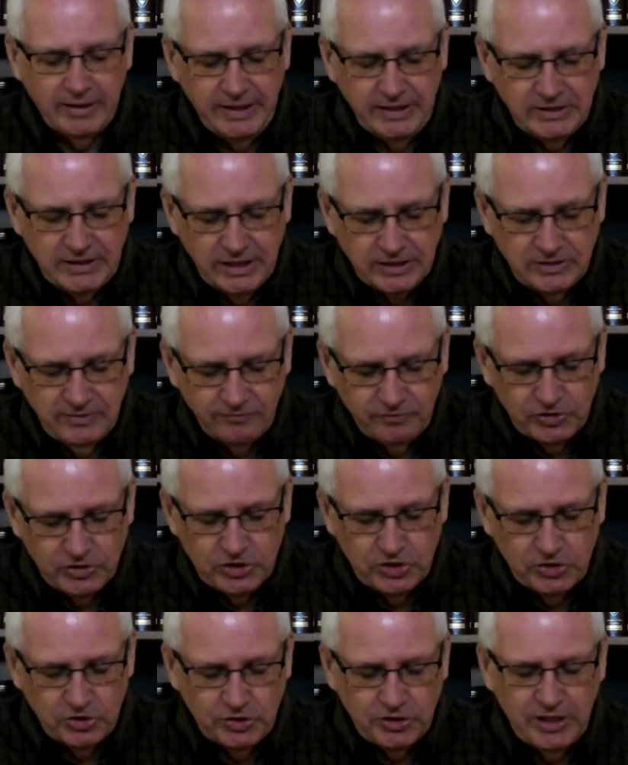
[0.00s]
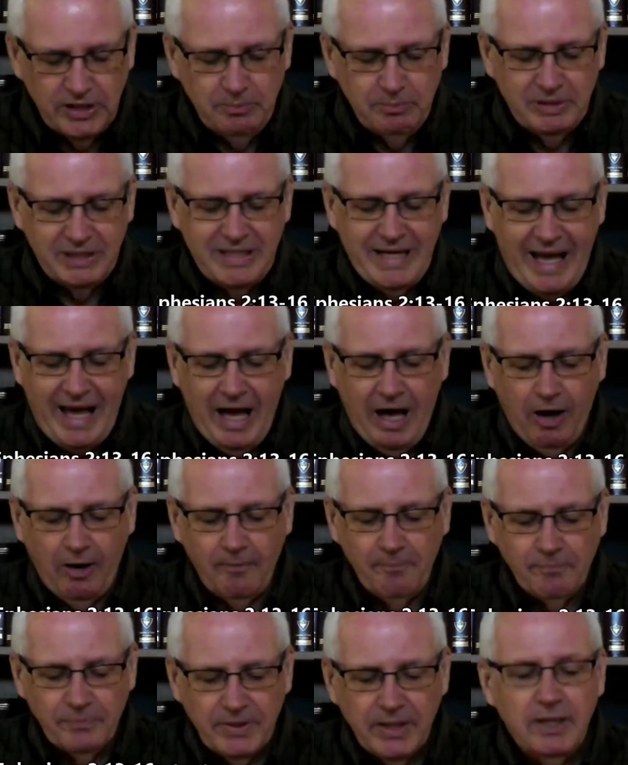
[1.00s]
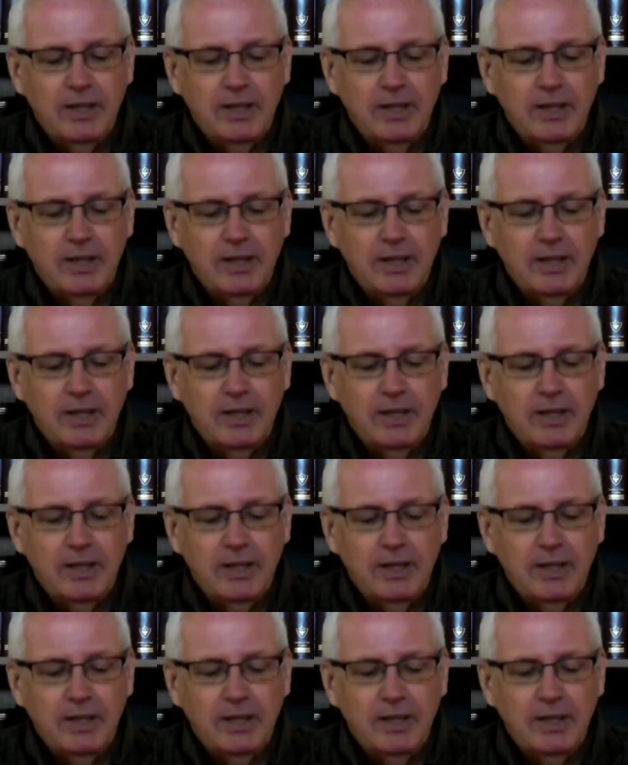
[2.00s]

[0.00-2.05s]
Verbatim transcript: He says in verse 13, but now,